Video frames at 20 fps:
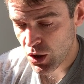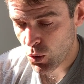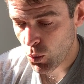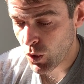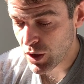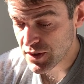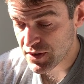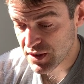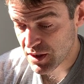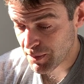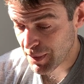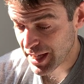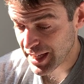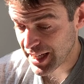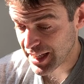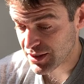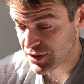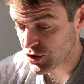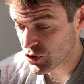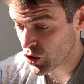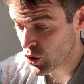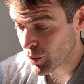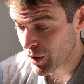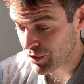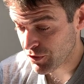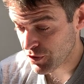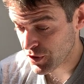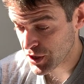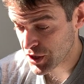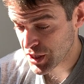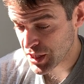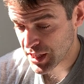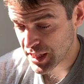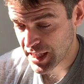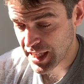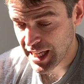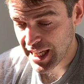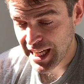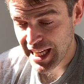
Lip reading: Once the man next door went fishing.